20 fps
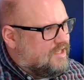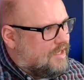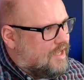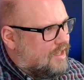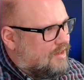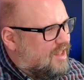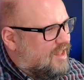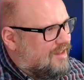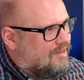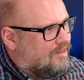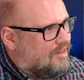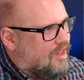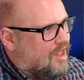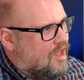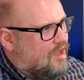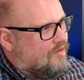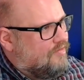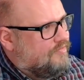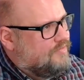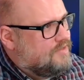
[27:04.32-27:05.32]
I
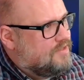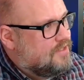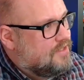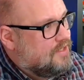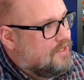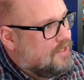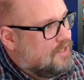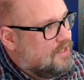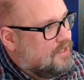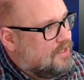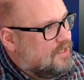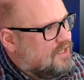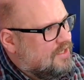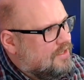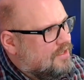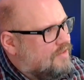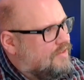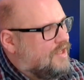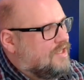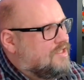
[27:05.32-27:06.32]
loved
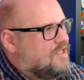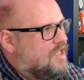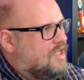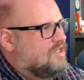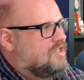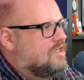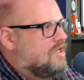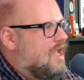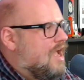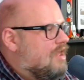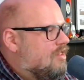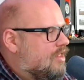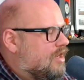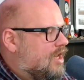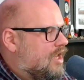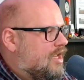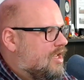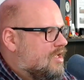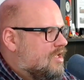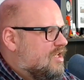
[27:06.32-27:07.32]
the
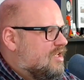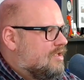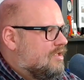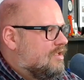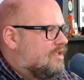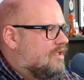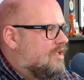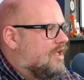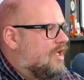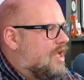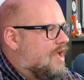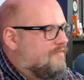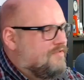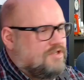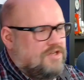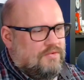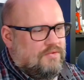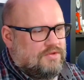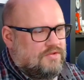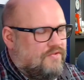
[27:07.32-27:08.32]
intentionality.
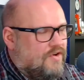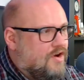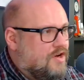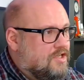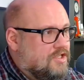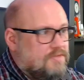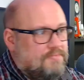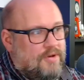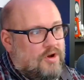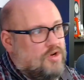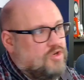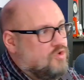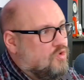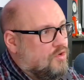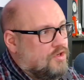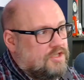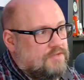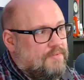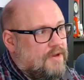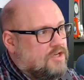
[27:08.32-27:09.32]
Obviously, it was very spiritual,
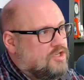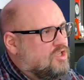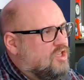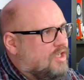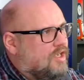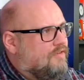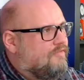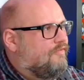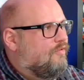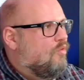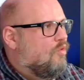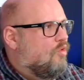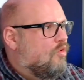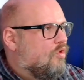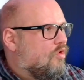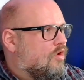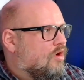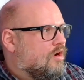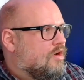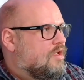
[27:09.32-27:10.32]
especially
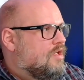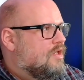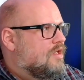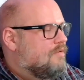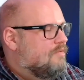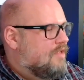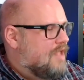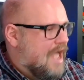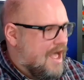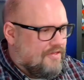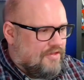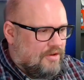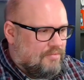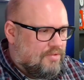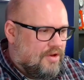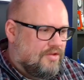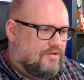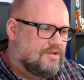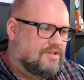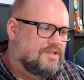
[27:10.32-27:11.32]
for Catholic
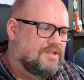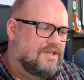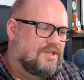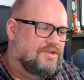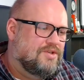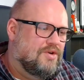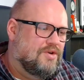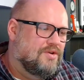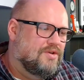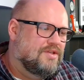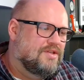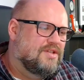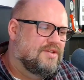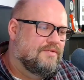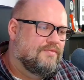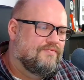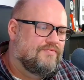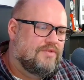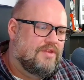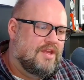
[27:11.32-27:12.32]
brothers and sisters.
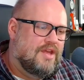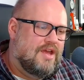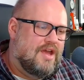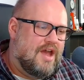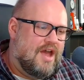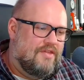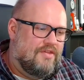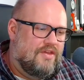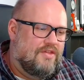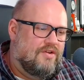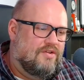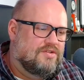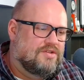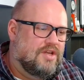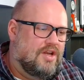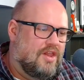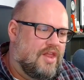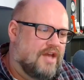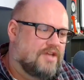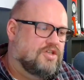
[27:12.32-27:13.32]
And then there's an
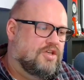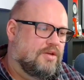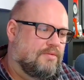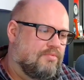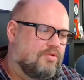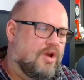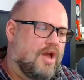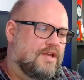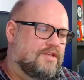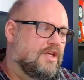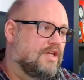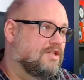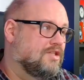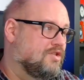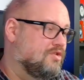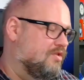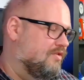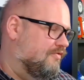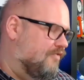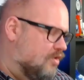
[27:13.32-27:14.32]
election process.
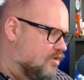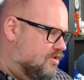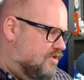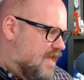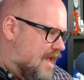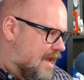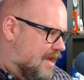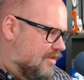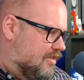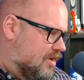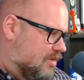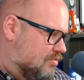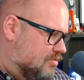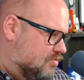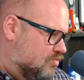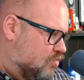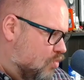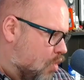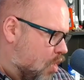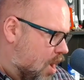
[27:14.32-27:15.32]
So the first night there was
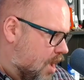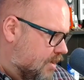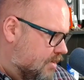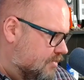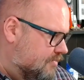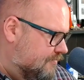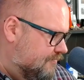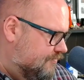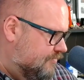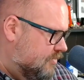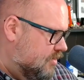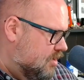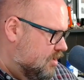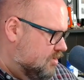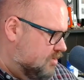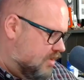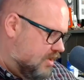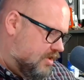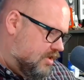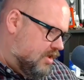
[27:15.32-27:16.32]
one.
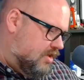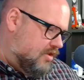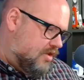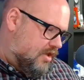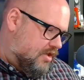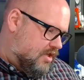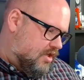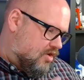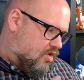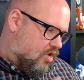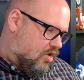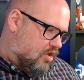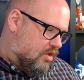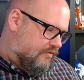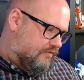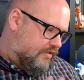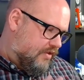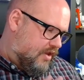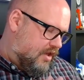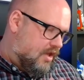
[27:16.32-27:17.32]
So they did all
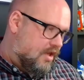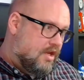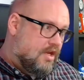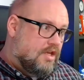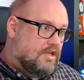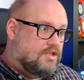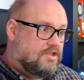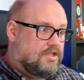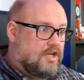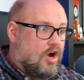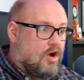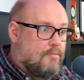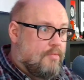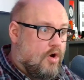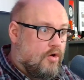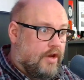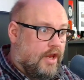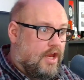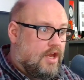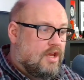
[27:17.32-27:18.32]
of the
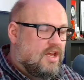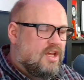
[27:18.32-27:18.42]
ceremony,